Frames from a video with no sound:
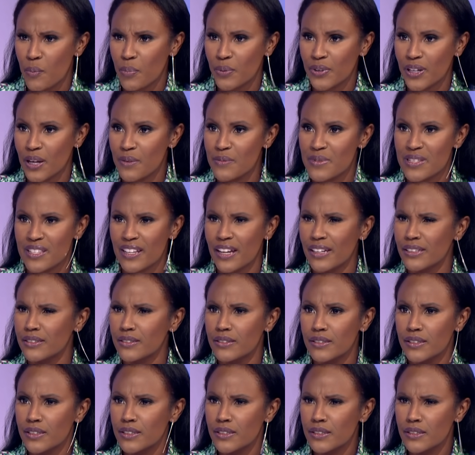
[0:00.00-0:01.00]
And I was like,
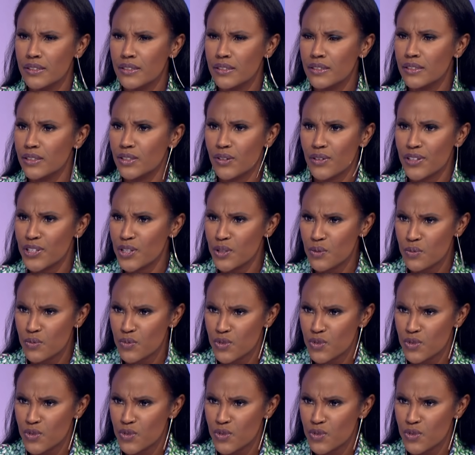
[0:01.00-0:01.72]
sorry, you